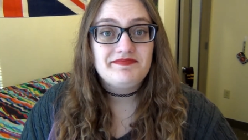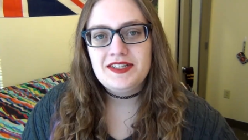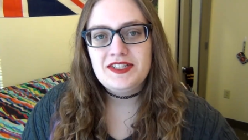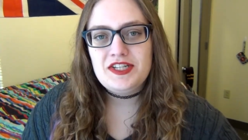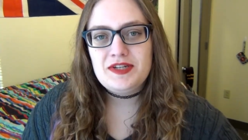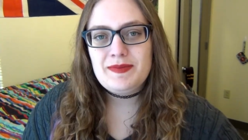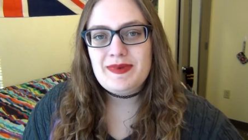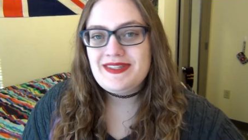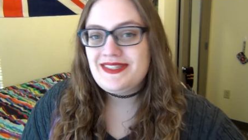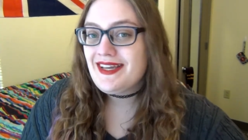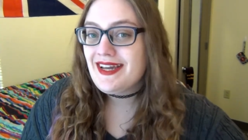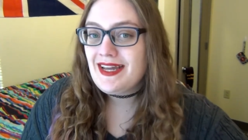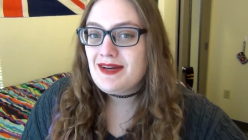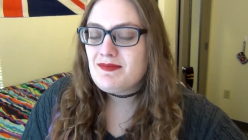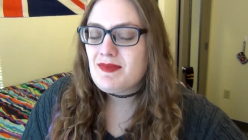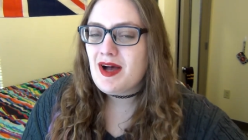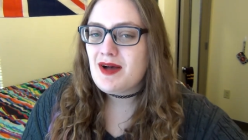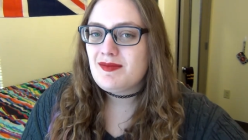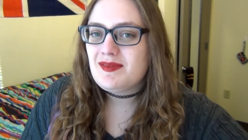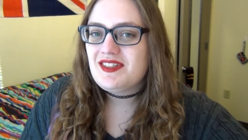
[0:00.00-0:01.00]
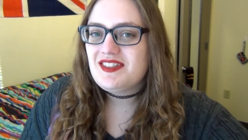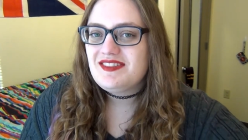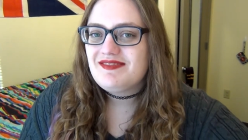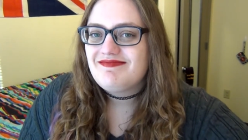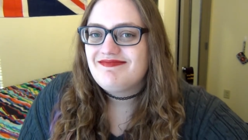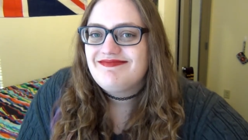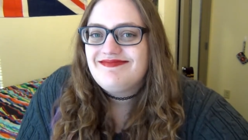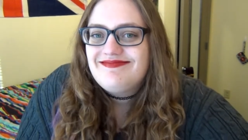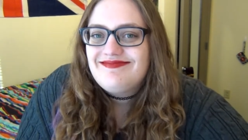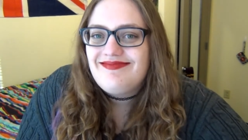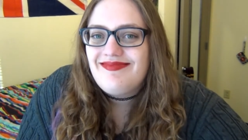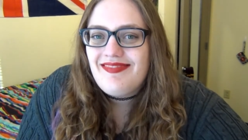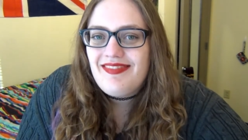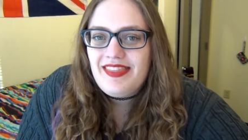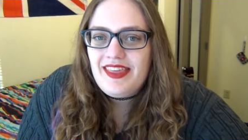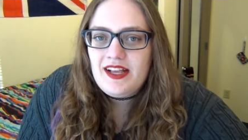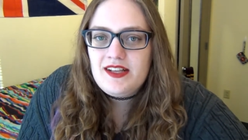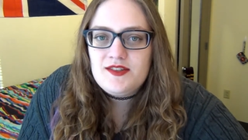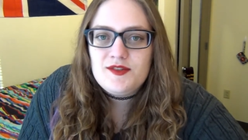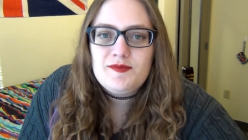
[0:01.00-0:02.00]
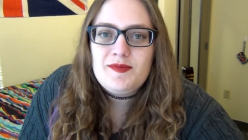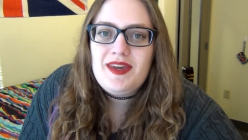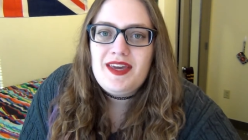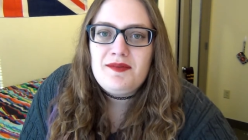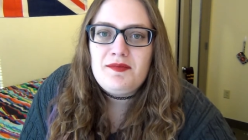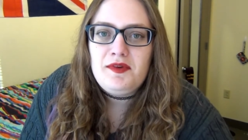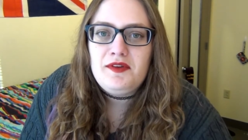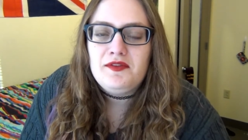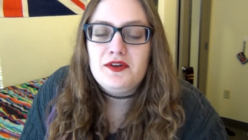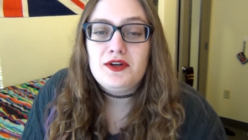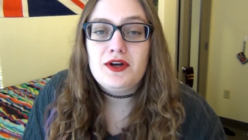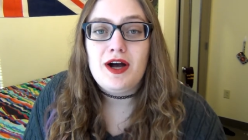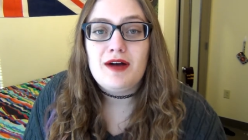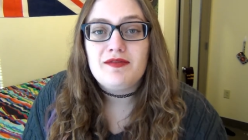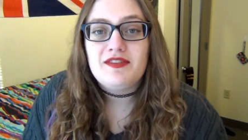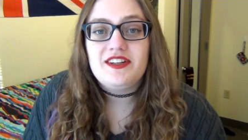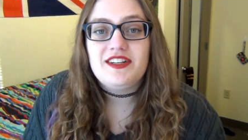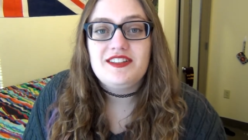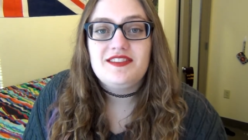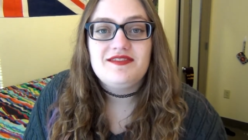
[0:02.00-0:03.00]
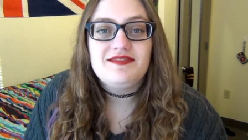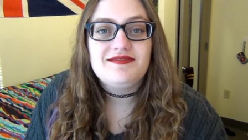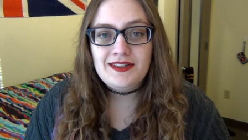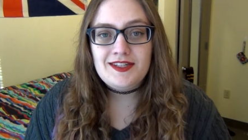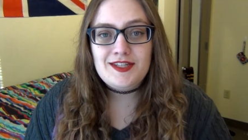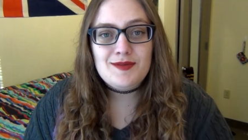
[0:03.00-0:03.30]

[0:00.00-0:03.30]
To my second mama, thanks for making me feel confident.